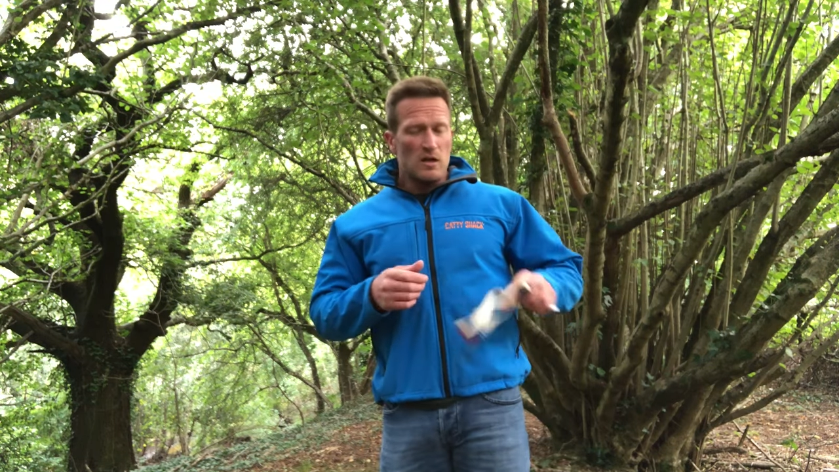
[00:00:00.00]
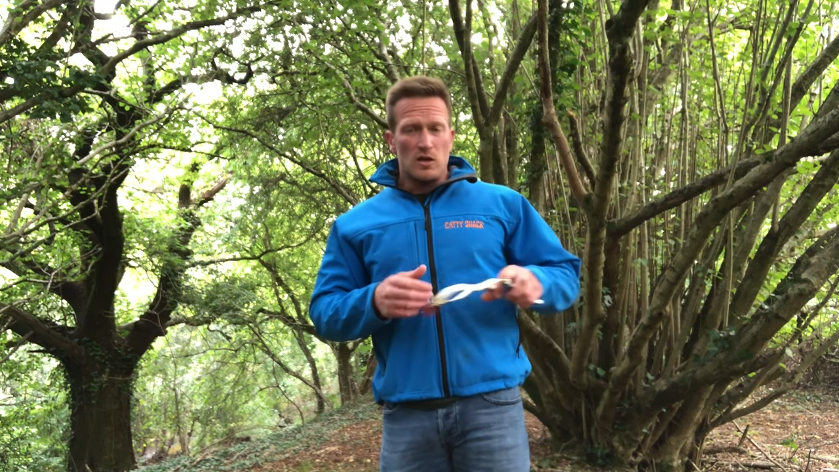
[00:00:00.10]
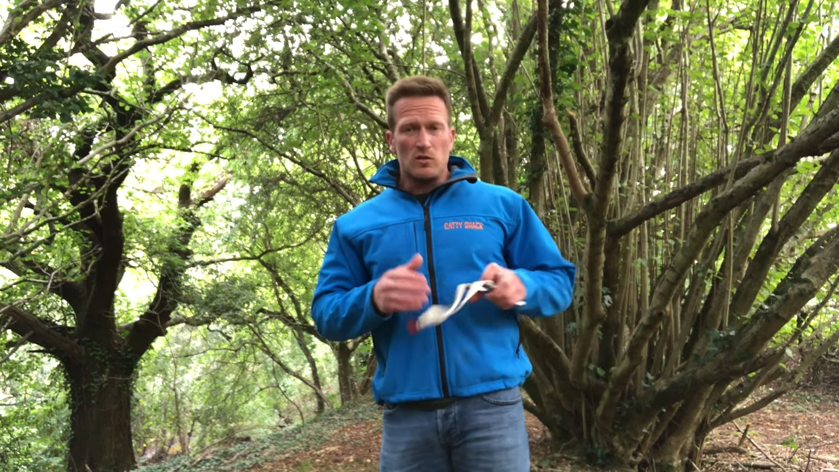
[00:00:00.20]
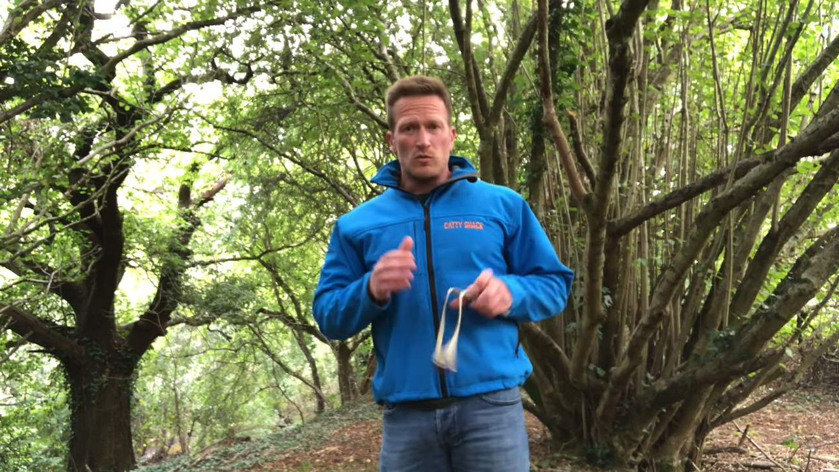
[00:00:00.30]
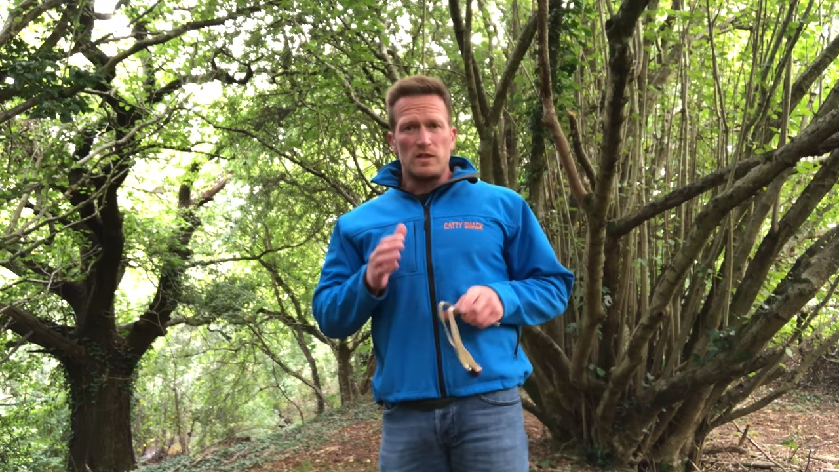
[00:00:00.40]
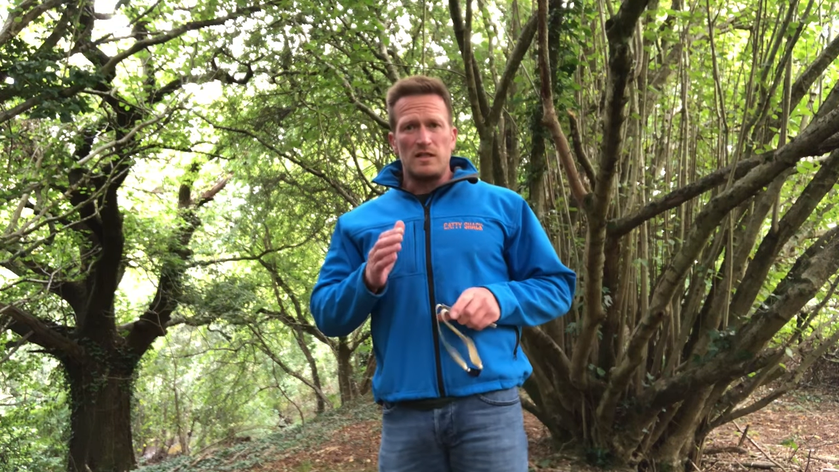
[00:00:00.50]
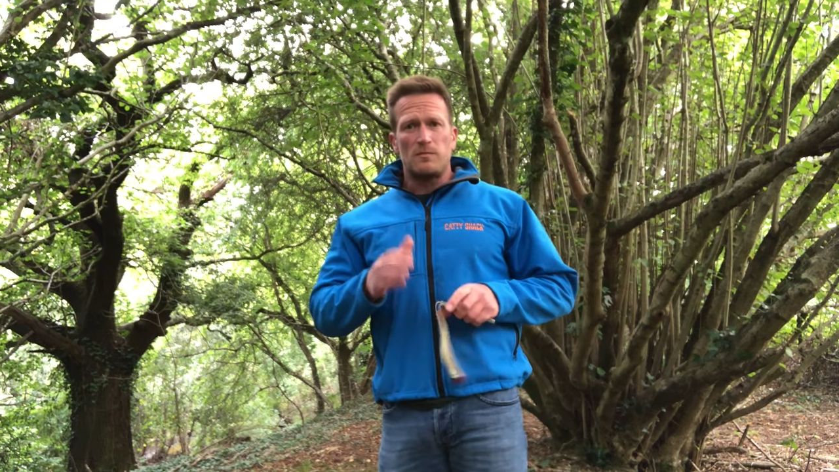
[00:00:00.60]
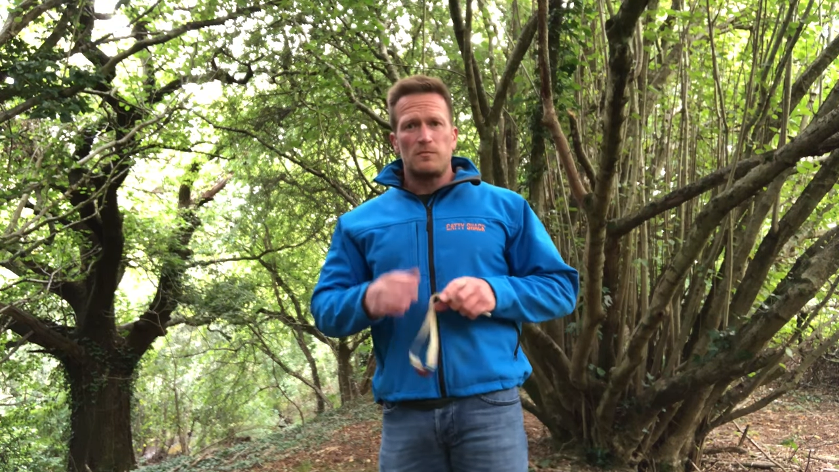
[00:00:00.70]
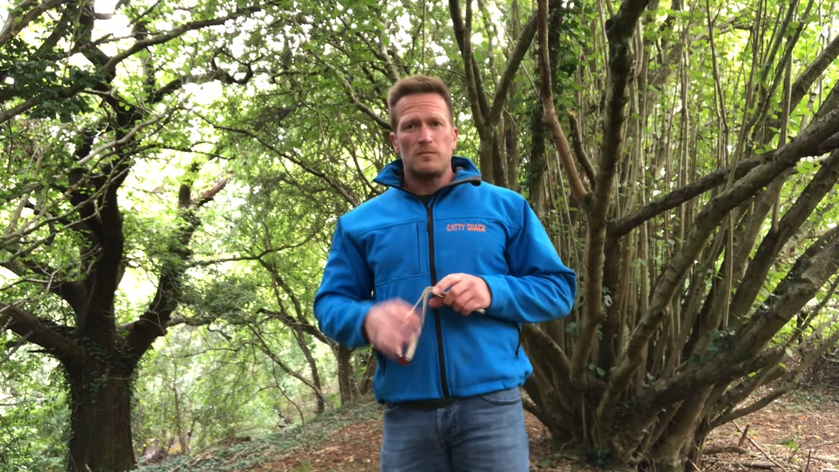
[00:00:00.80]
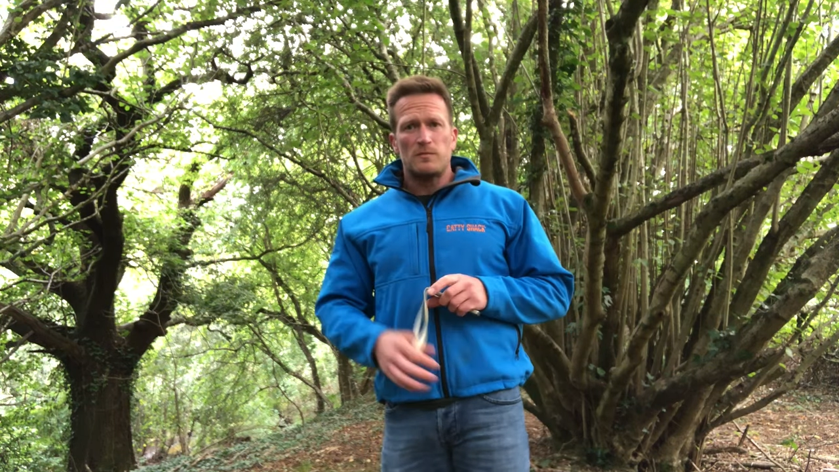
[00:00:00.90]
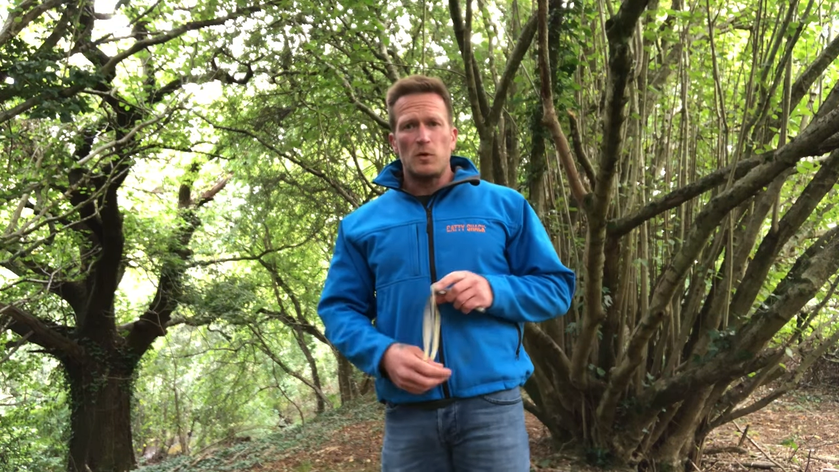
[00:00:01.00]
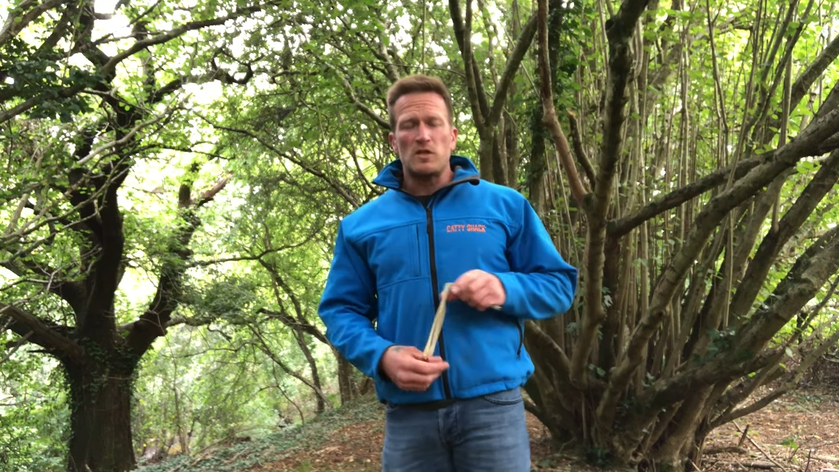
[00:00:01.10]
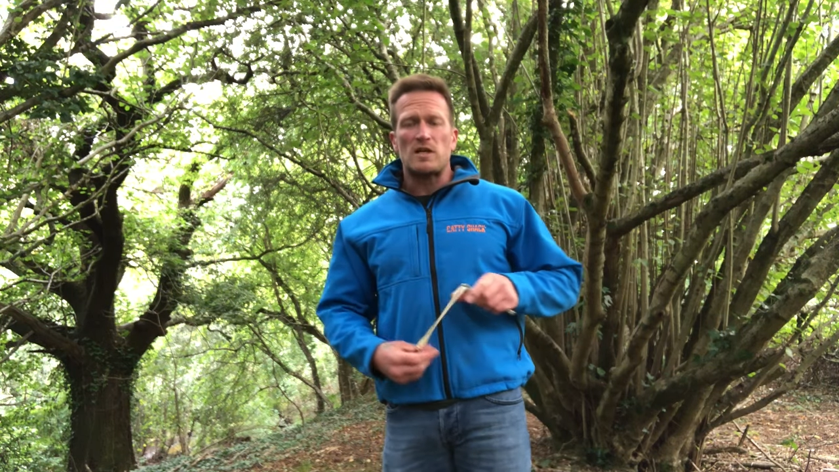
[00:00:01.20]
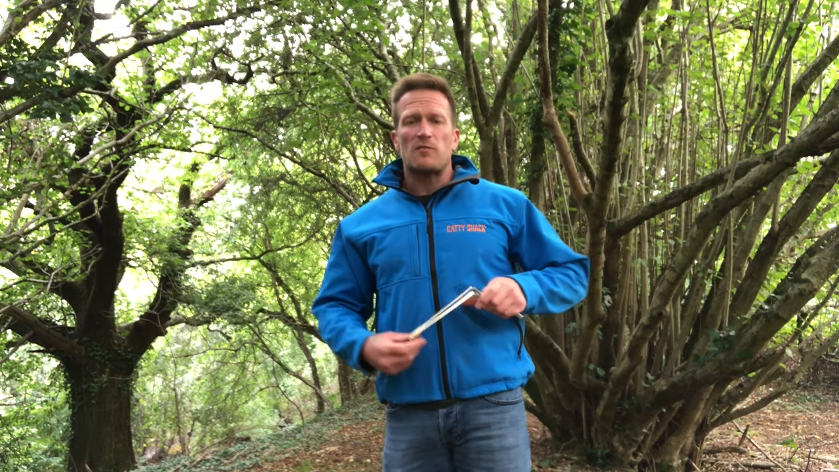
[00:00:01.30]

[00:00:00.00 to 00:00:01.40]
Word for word: You always need to put yourself